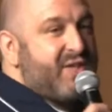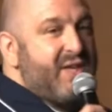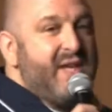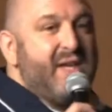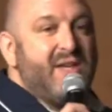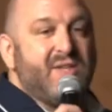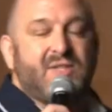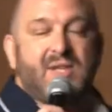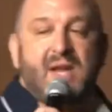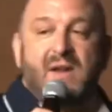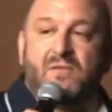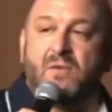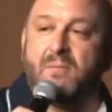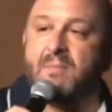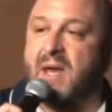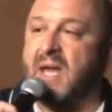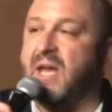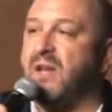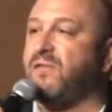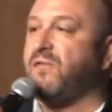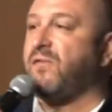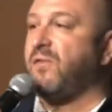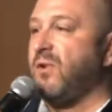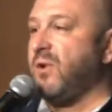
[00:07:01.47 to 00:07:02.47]
seas never
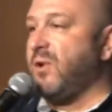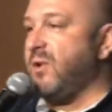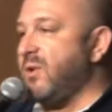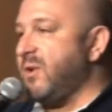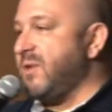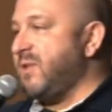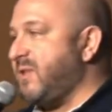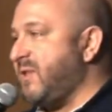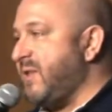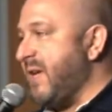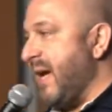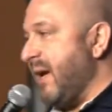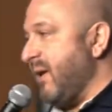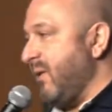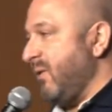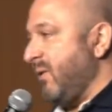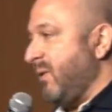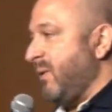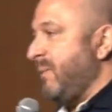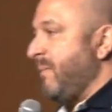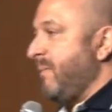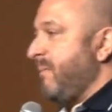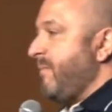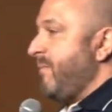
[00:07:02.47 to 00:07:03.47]
made for a good
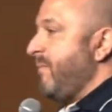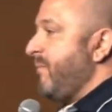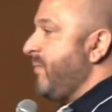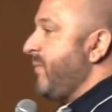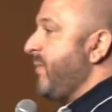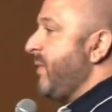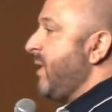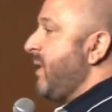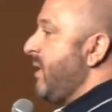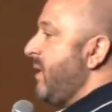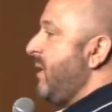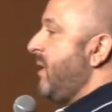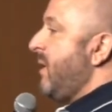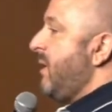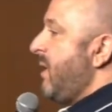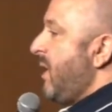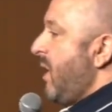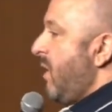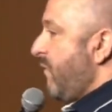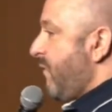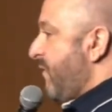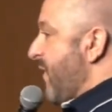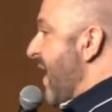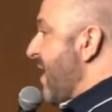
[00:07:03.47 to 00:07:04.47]
sailor.
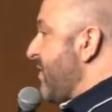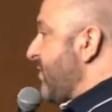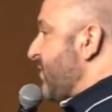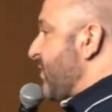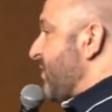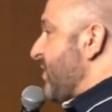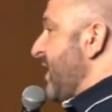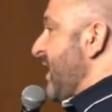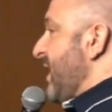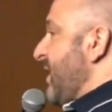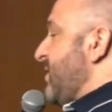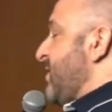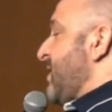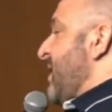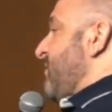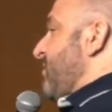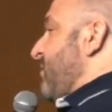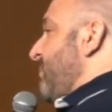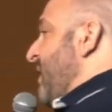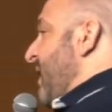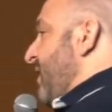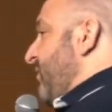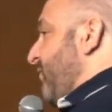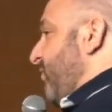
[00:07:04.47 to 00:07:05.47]
Fair seas
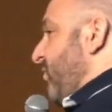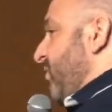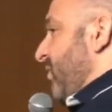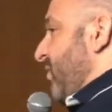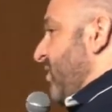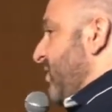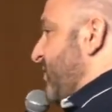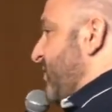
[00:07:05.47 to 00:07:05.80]
never made for a